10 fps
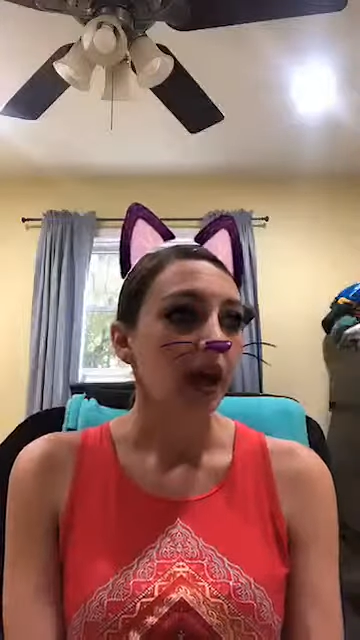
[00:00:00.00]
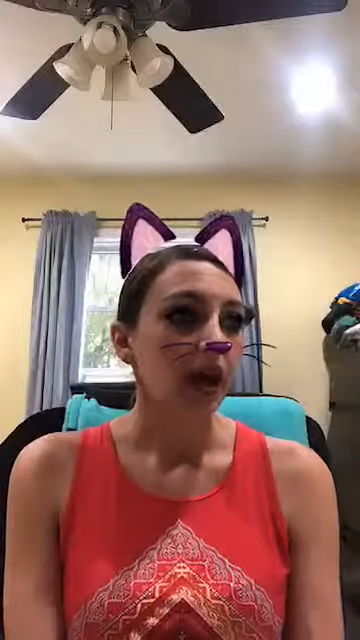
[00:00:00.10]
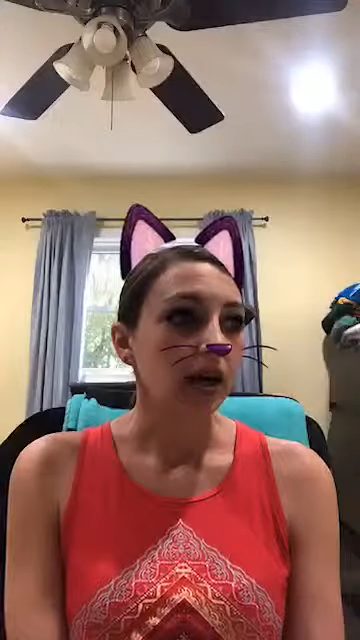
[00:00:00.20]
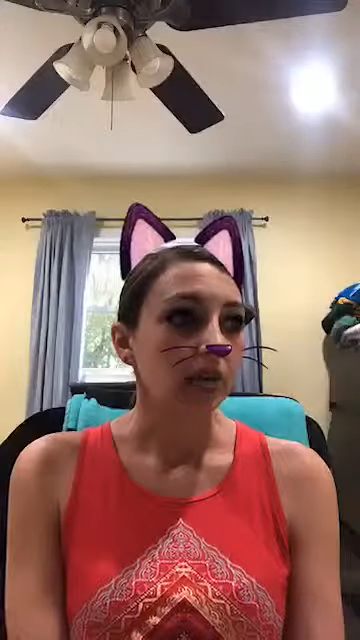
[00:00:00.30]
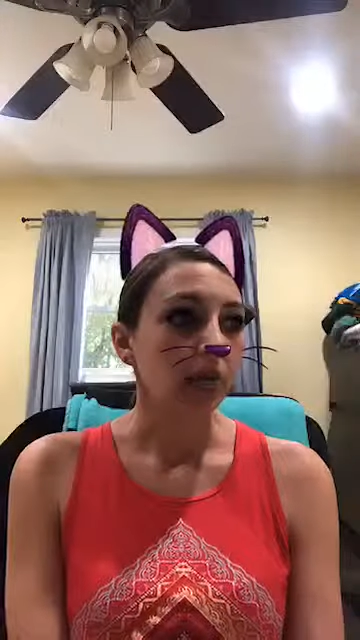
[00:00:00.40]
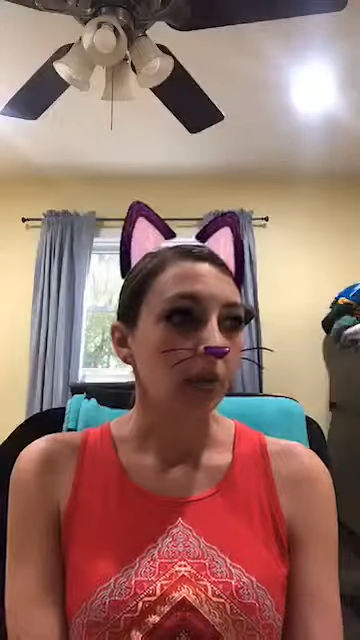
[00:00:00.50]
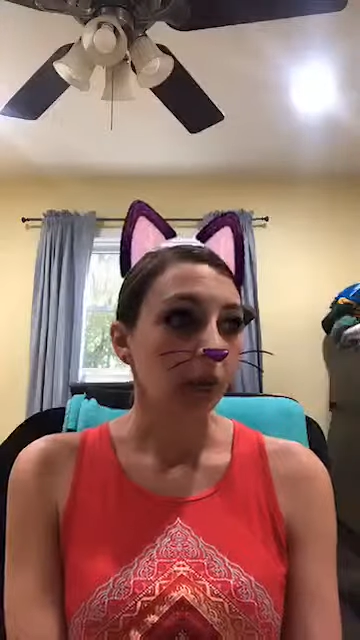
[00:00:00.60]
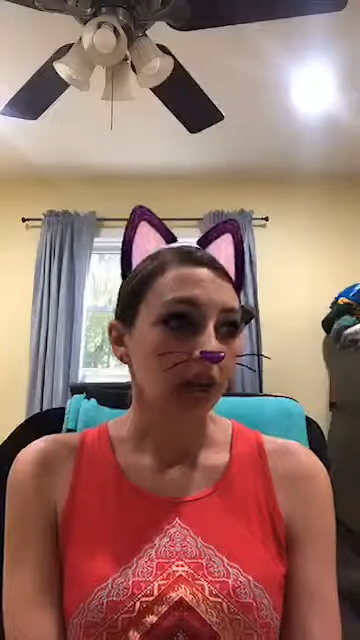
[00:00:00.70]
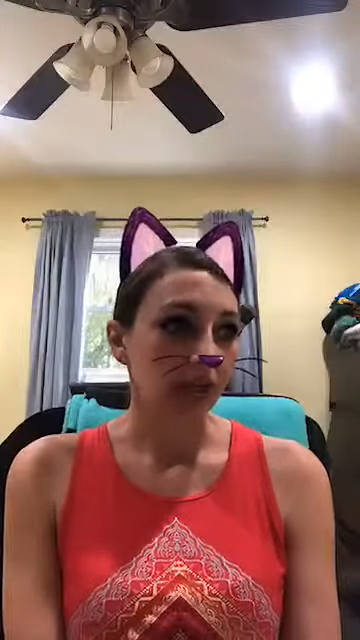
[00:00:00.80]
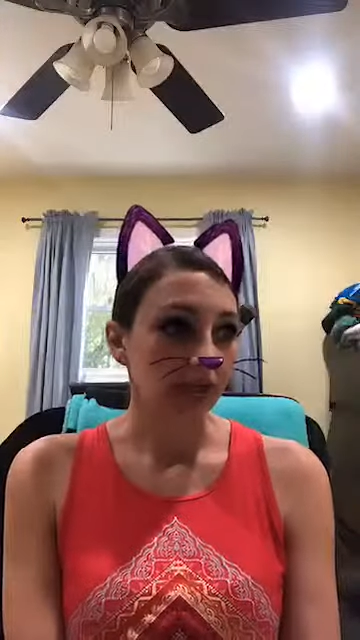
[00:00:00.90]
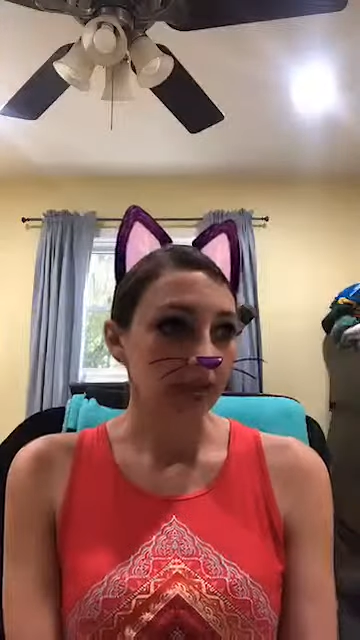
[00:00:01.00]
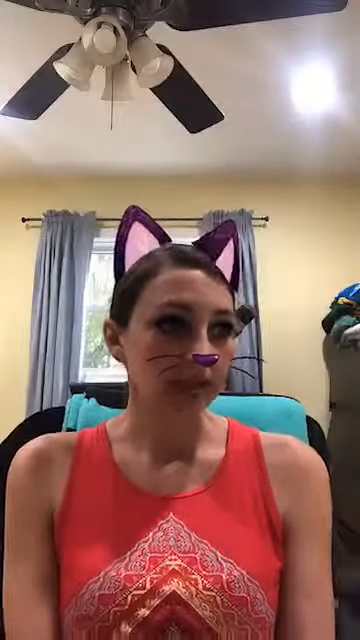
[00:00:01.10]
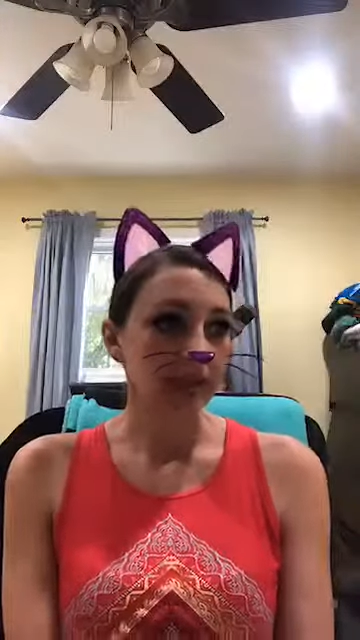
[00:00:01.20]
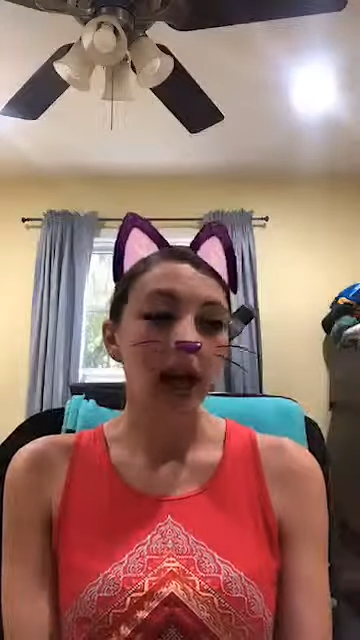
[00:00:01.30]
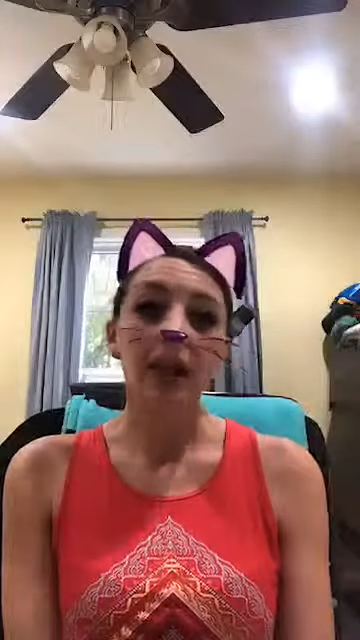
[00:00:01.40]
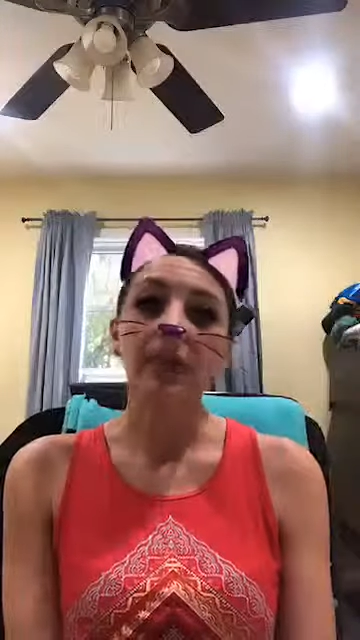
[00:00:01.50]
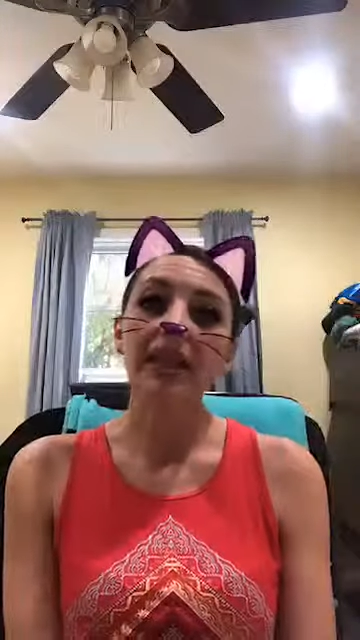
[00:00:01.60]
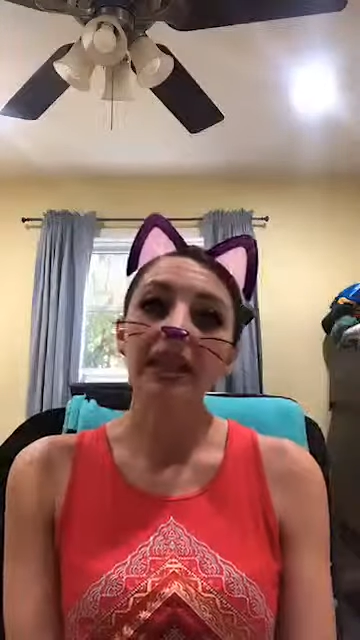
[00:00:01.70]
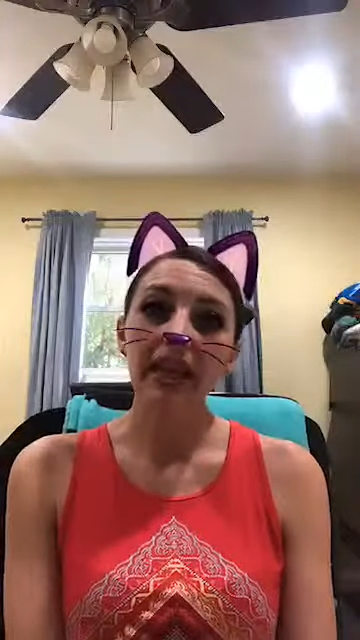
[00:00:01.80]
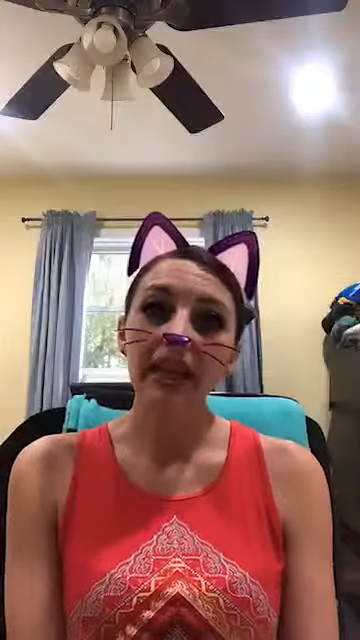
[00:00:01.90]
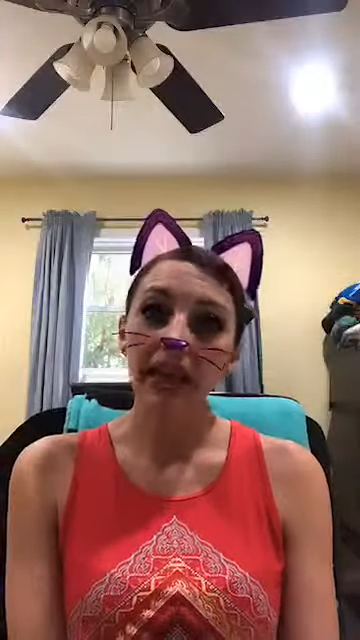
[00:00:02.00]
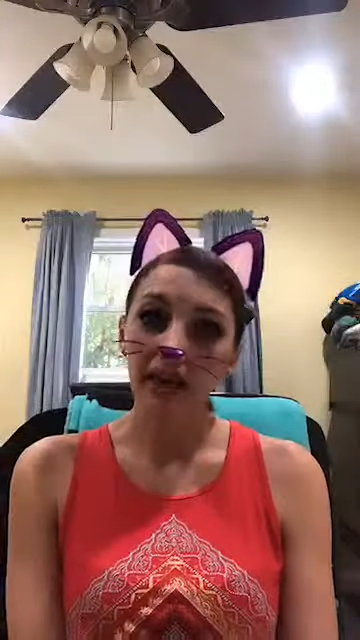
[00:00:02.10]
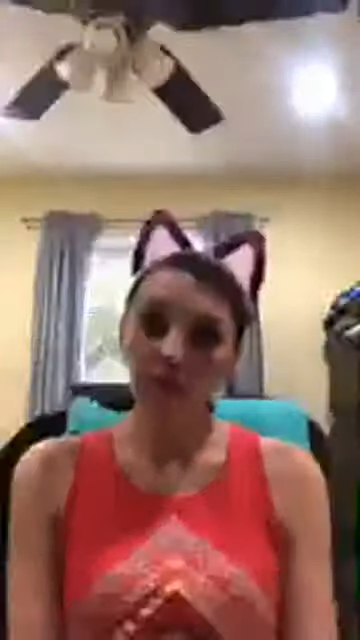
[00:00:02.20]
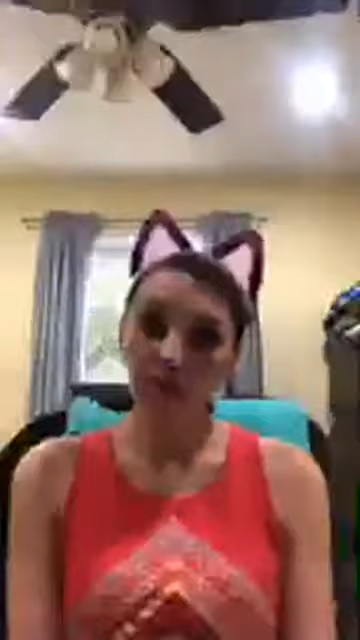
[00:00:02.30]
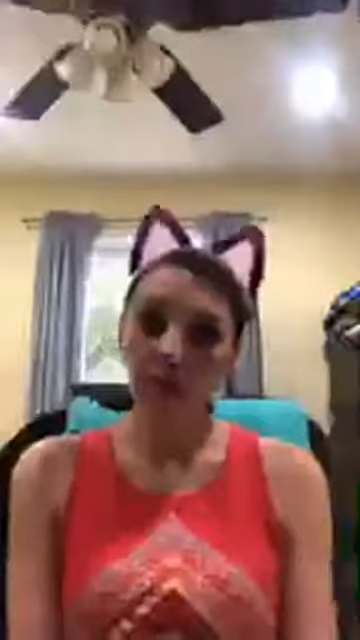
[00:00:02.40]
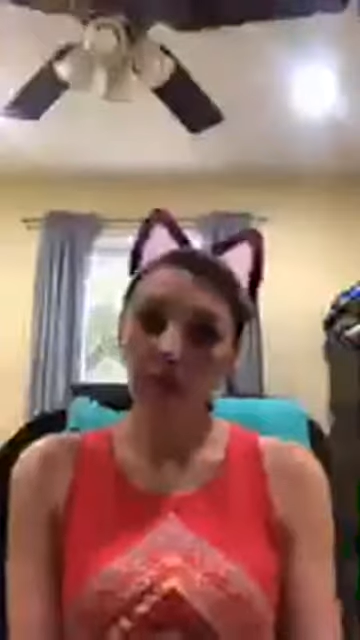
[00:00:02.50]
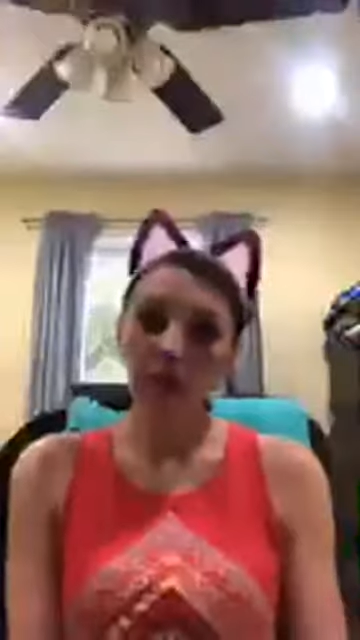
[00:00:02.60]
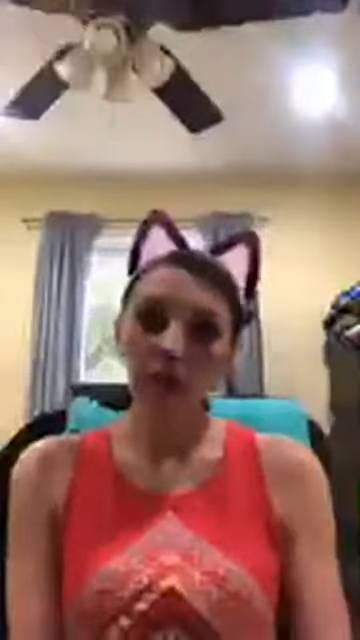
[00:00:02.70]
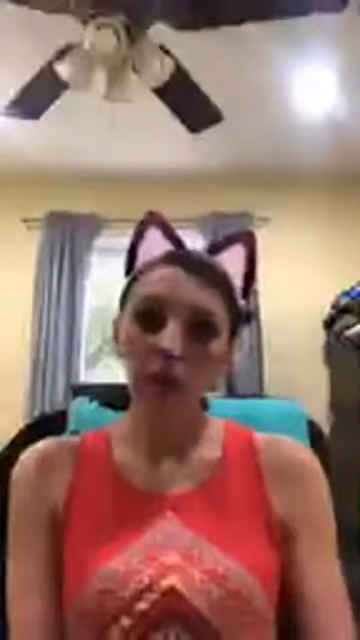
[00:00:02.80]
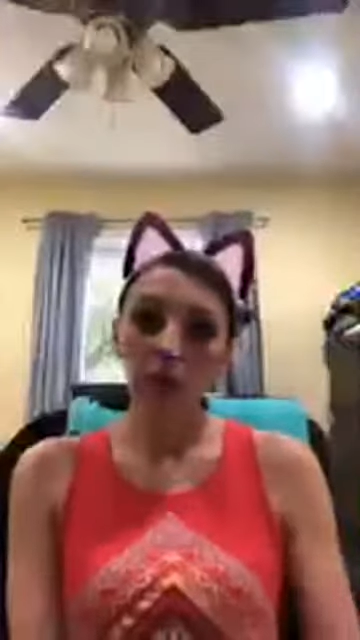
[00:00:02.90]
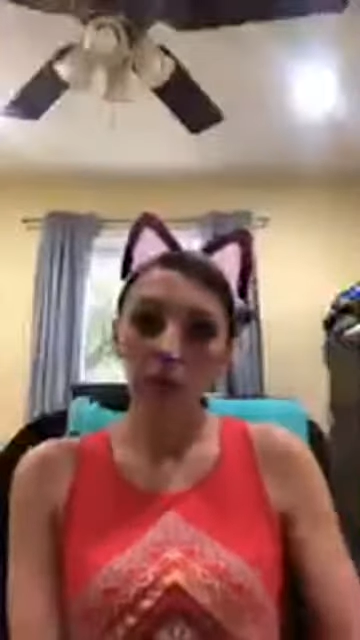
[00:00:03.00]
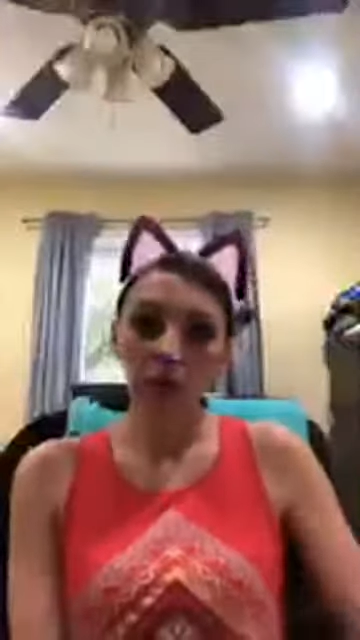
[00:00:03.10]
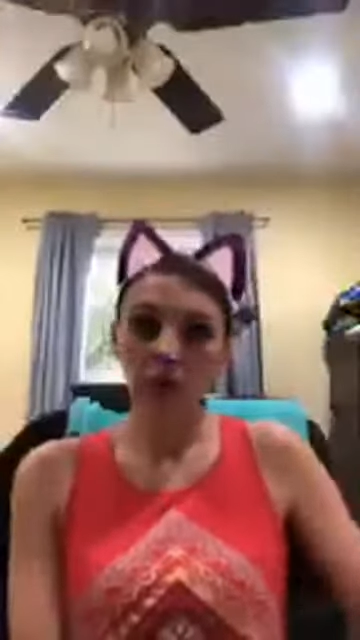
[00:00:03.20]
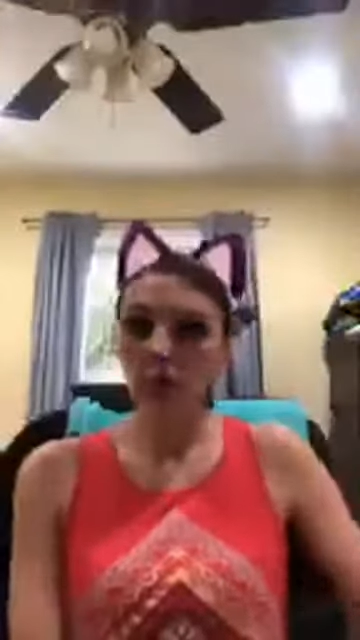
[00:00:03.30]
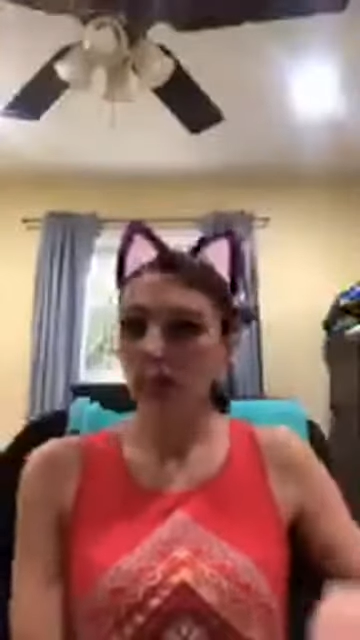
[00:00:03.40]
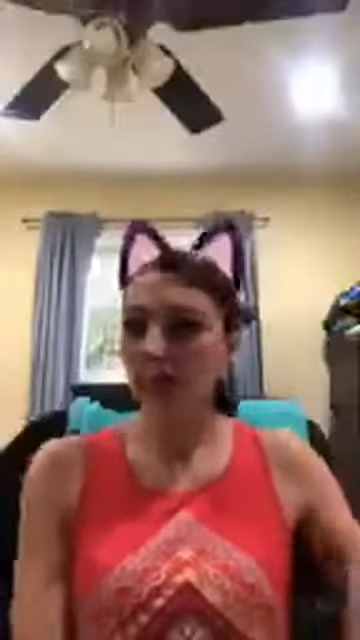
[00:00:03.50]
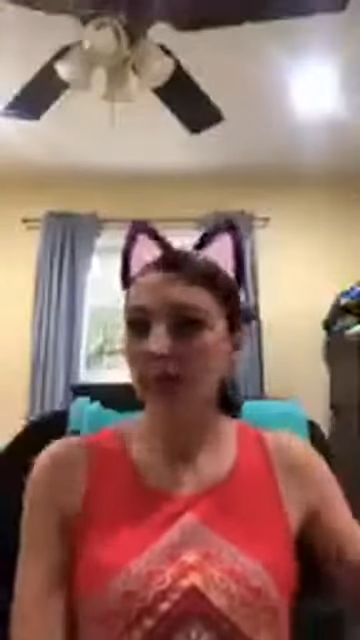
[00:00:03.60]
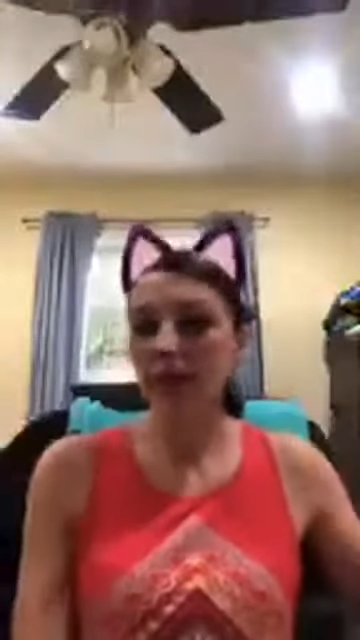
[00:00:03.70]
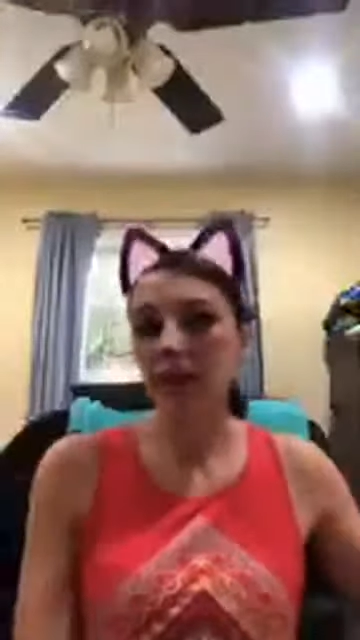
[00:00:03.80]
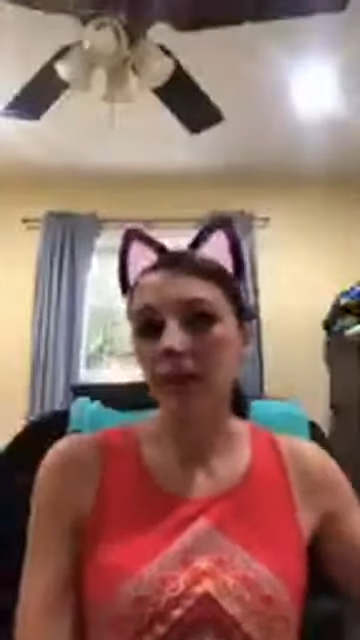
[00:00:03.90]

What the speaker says: What else? I want to thank everybody who purchased